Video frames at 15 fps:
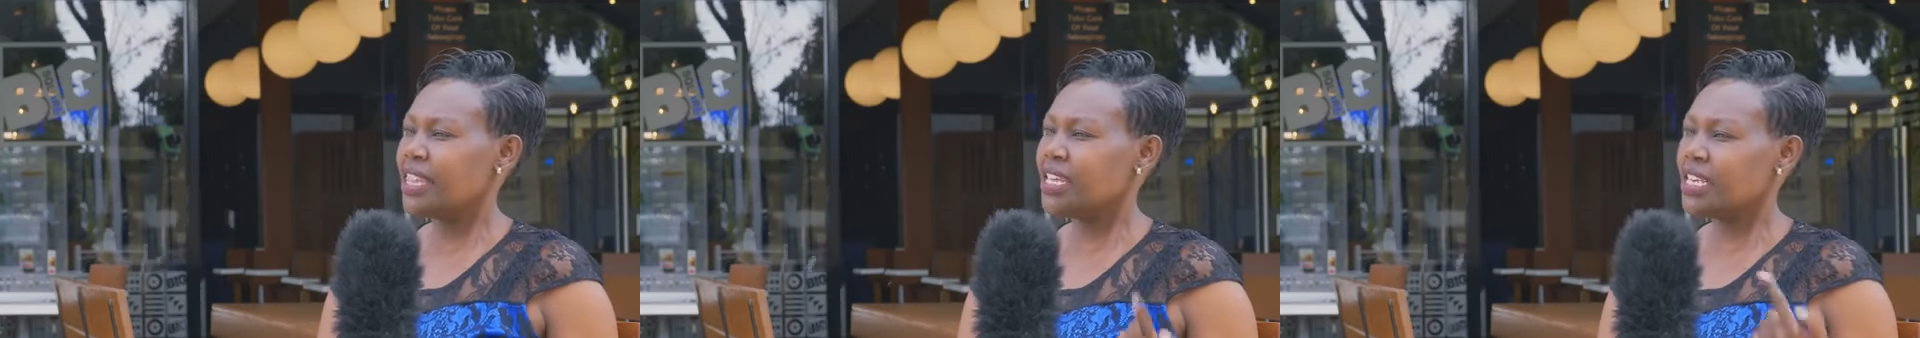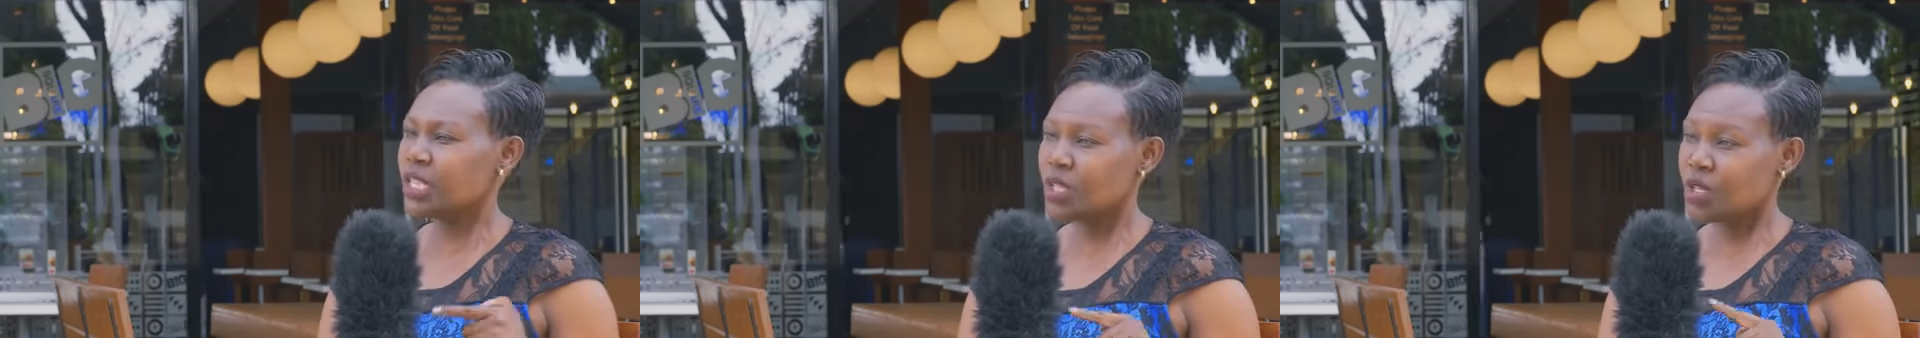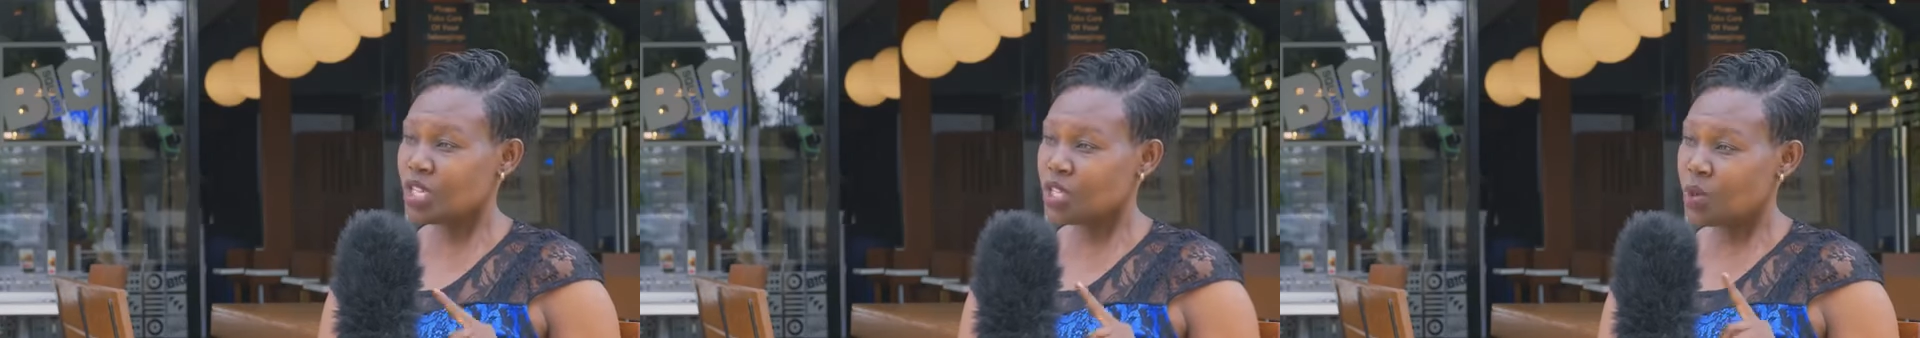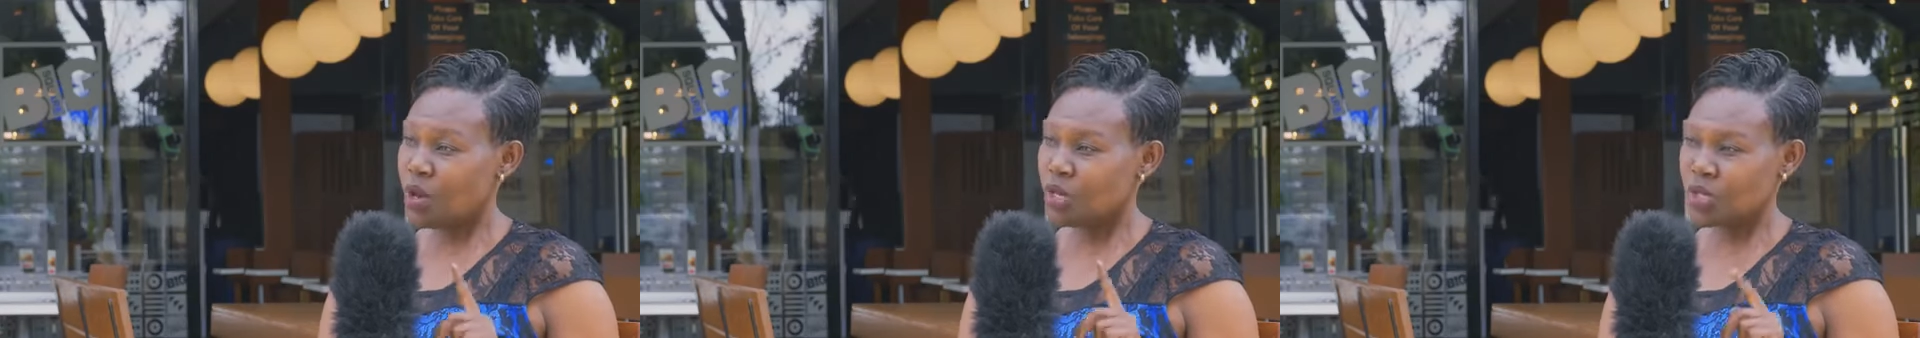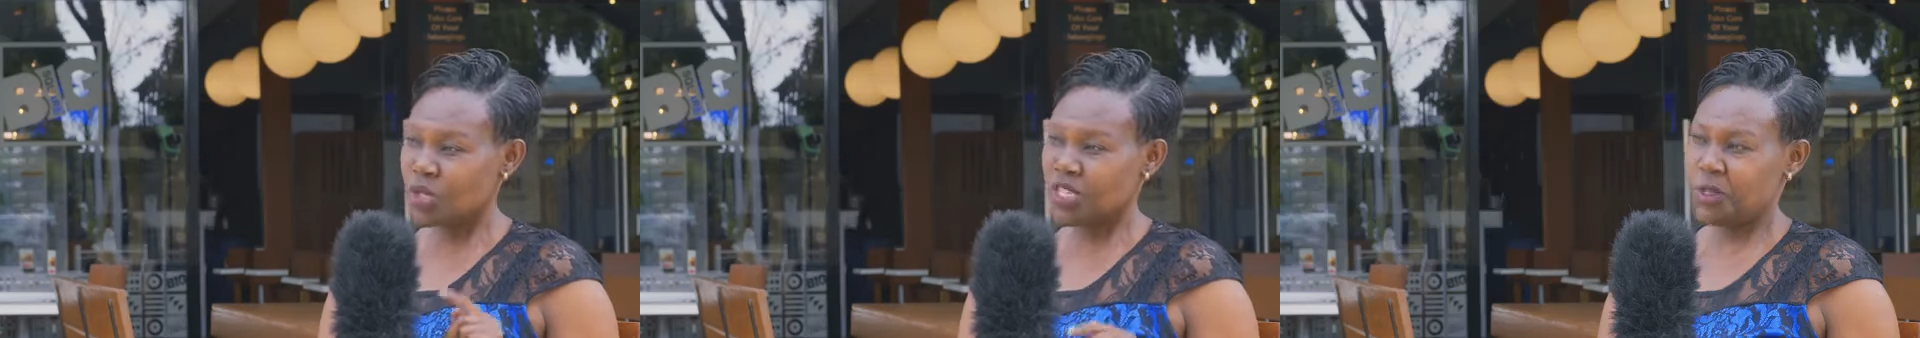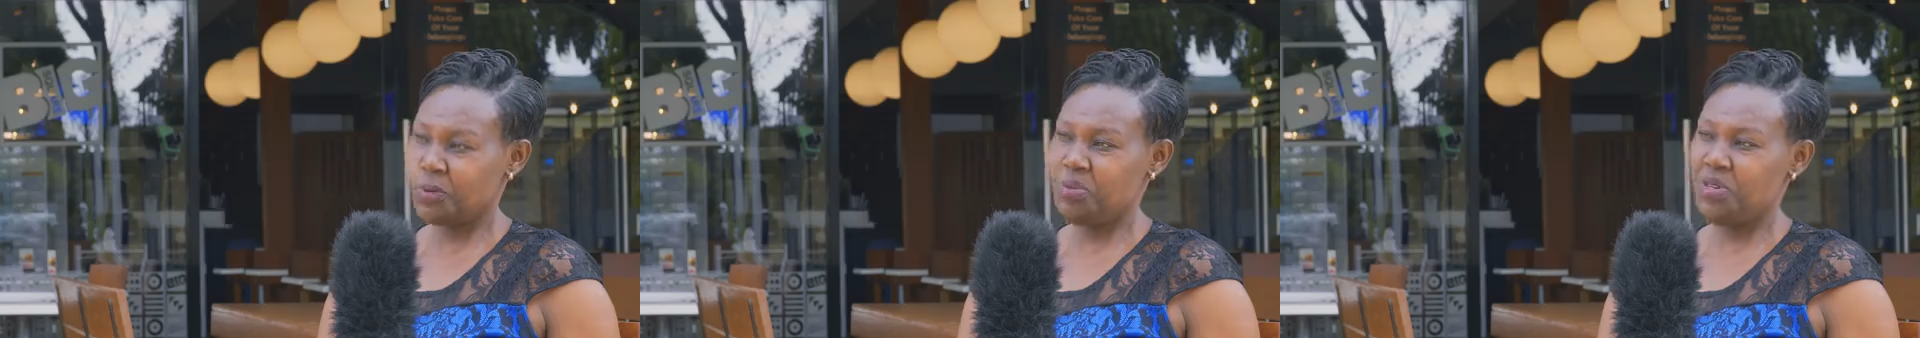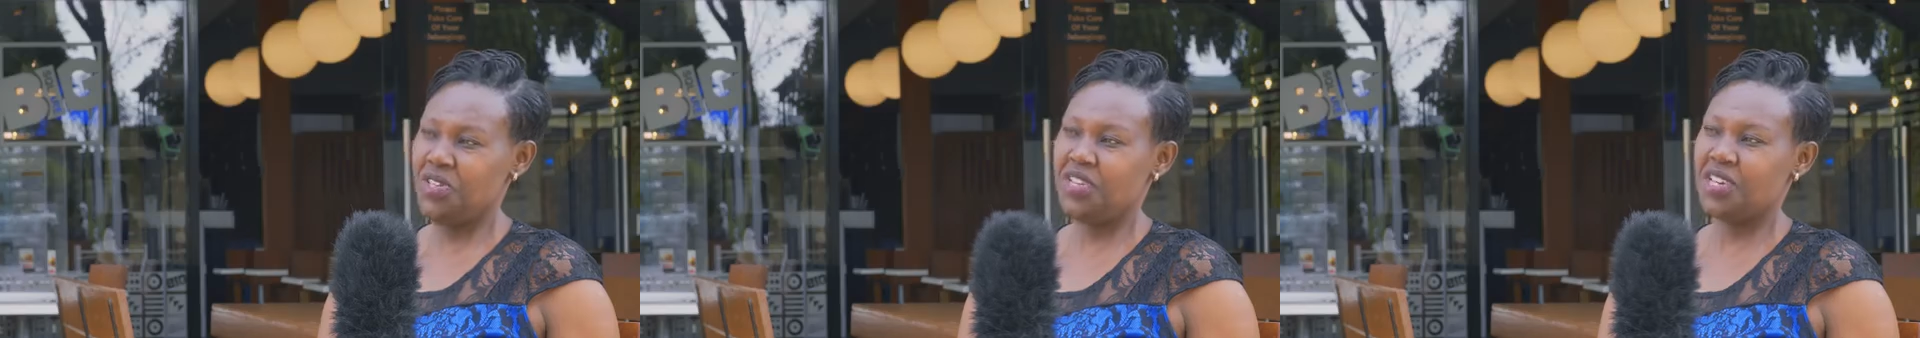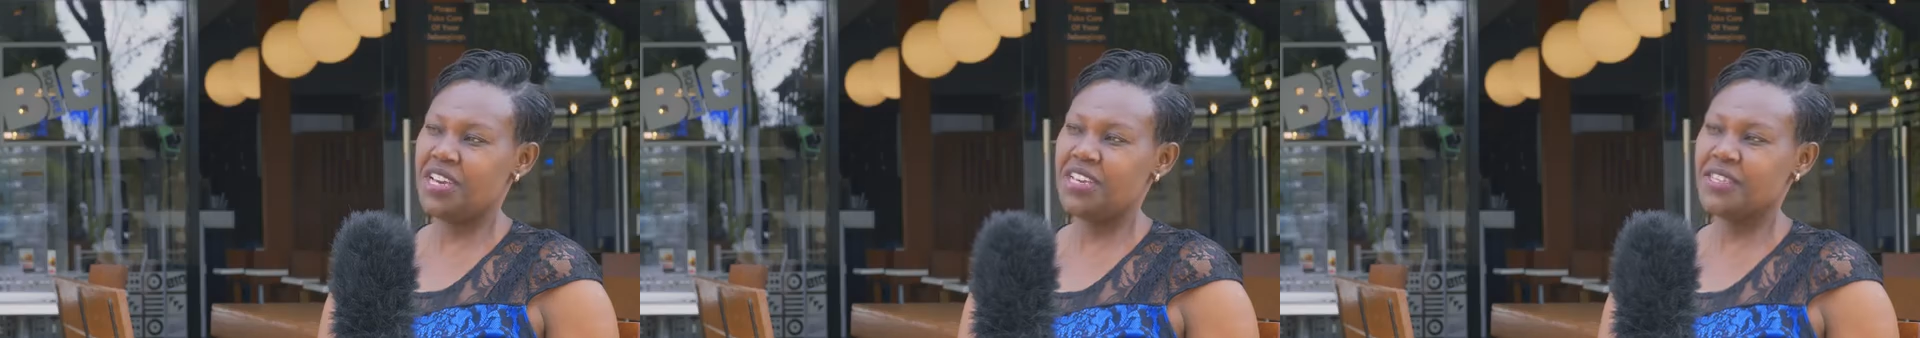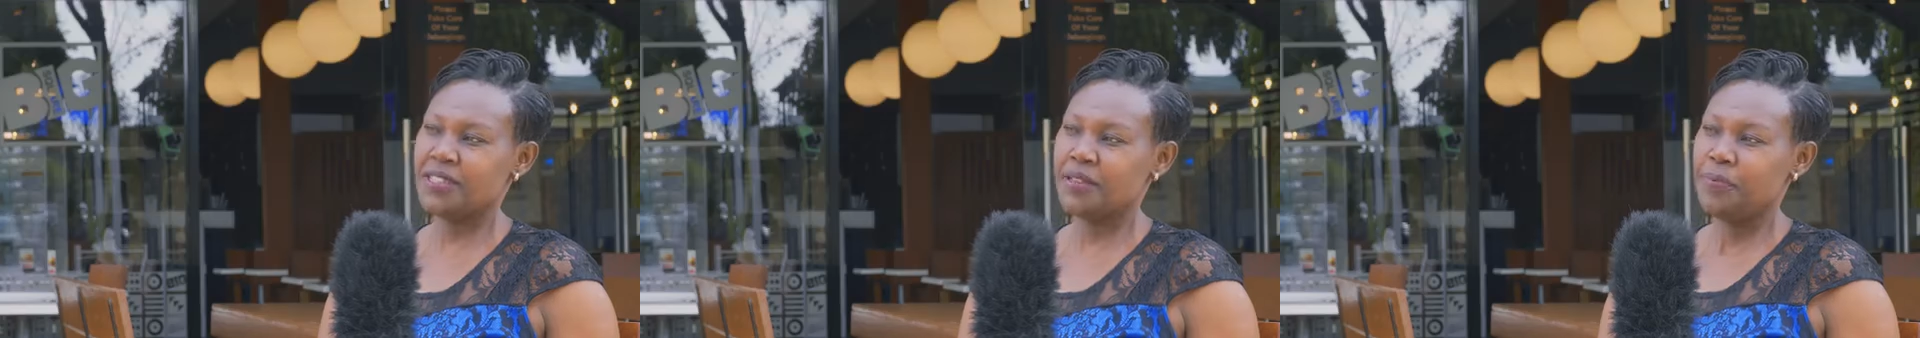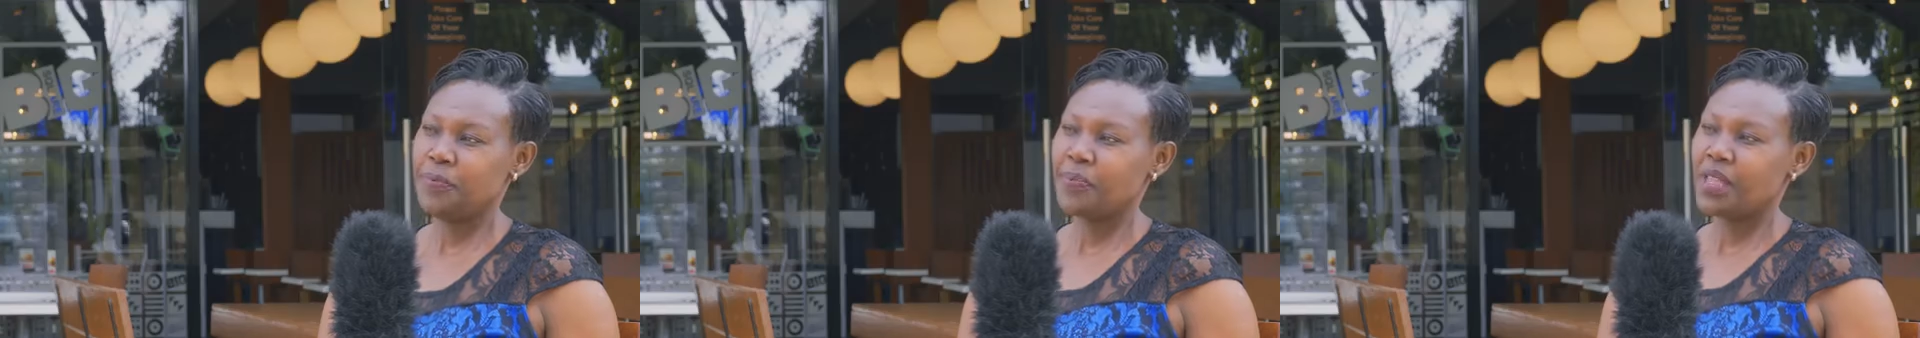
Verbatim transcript: the results were also suspicious,